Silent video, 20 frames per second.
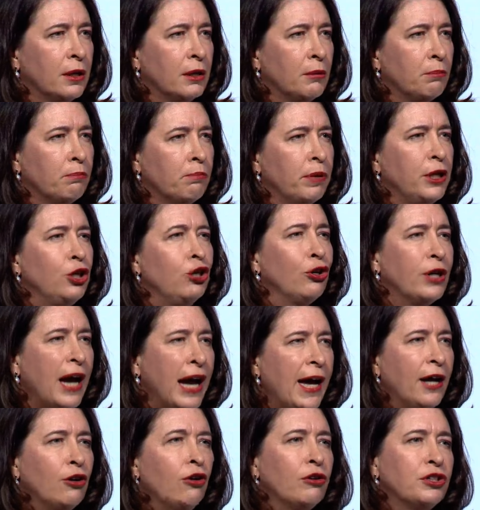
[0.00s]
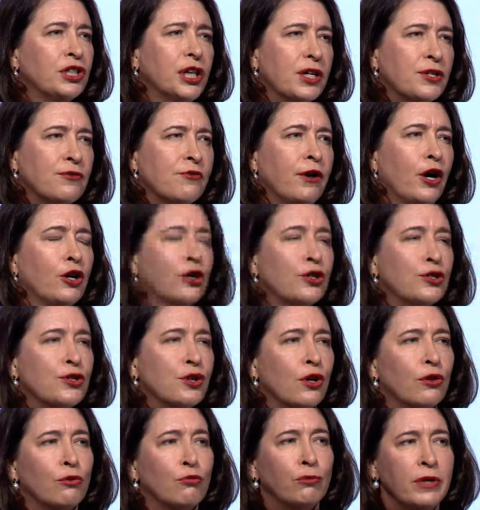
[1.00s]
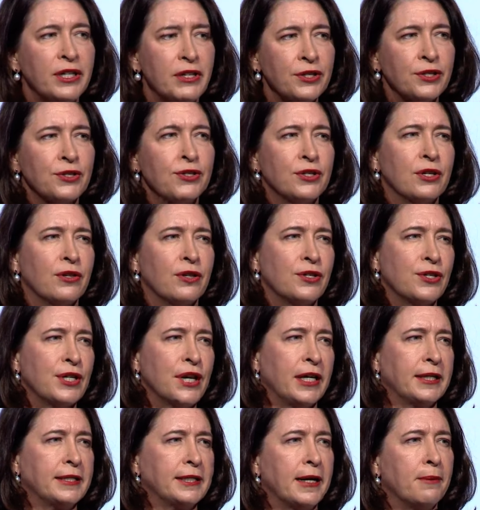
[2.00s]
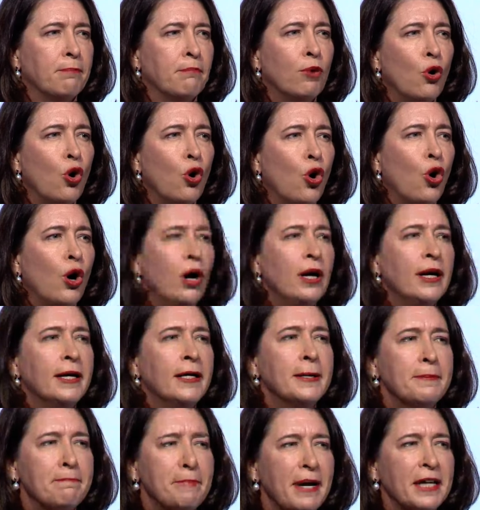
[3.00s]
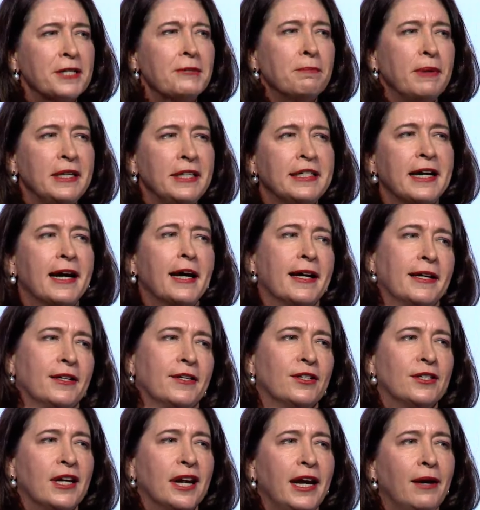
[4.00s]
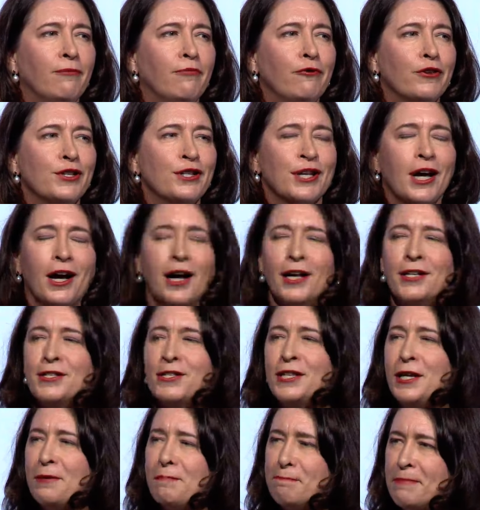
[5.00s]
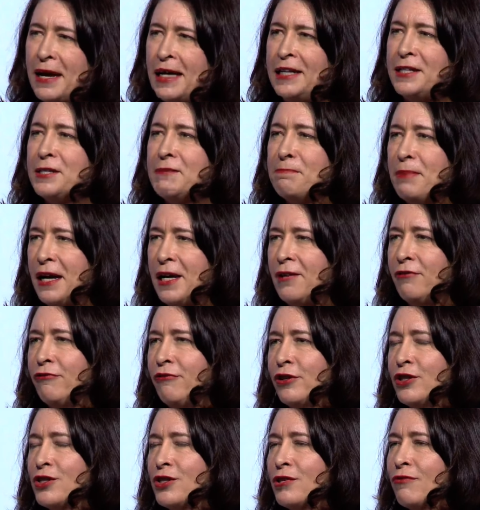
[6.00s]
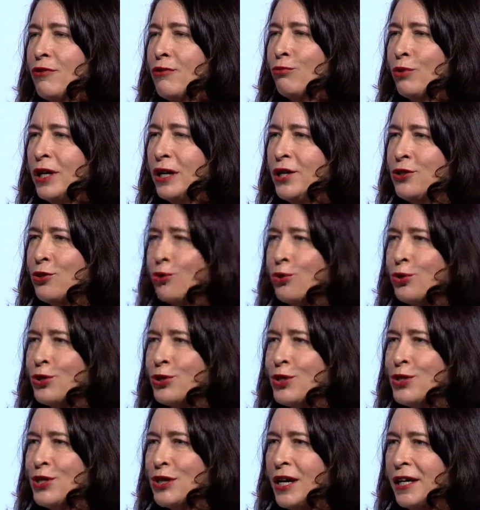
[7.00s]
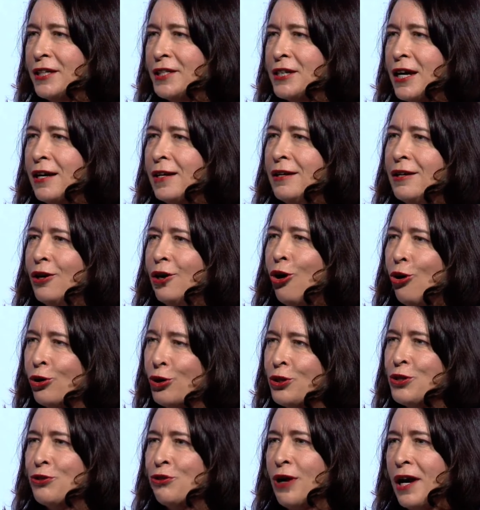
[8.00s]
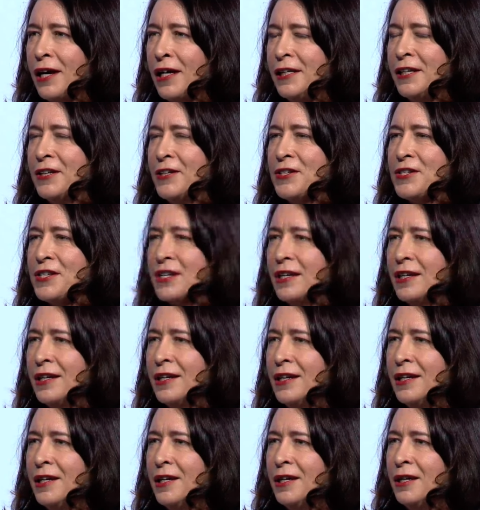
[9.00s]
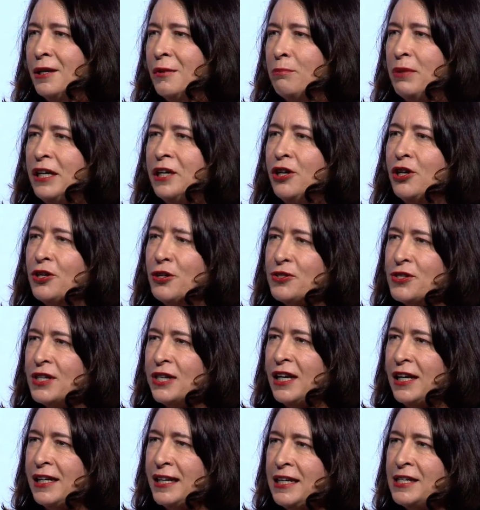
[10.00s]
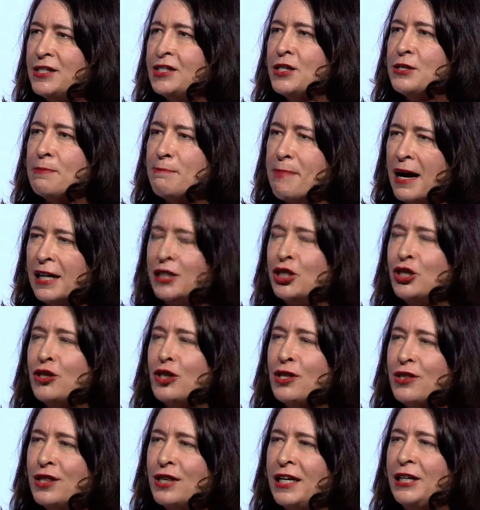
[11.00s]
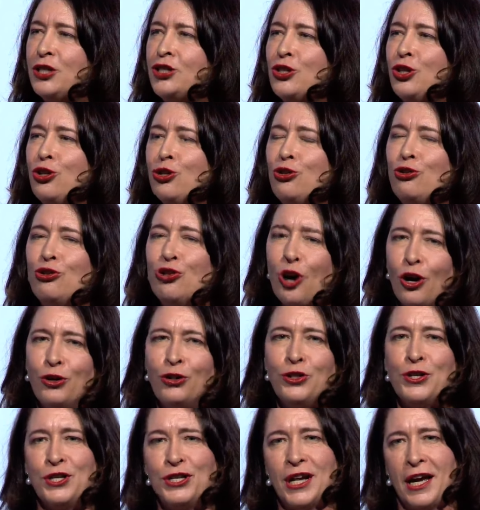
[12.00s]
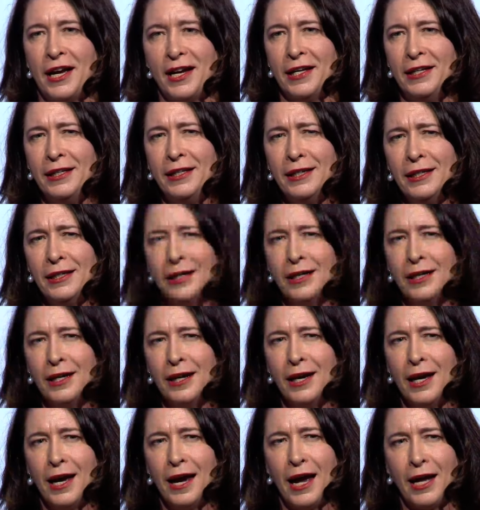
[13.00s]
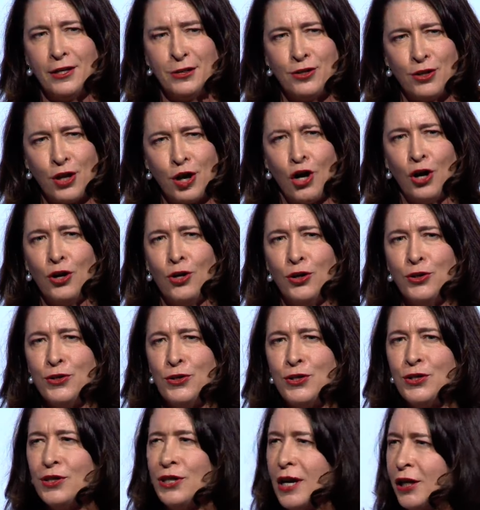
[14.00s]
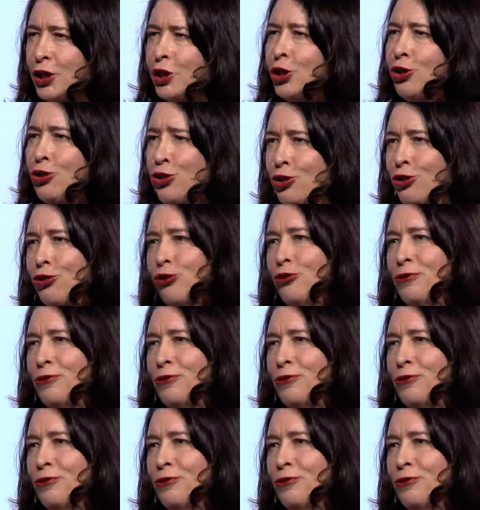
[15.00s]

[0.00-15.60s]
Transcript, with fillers: But you cannot just focus on the risks to the sector. More must be done to emphasise the immense benefits of the resources sector on Australians. Because it is as much the things you don't say as those that you do.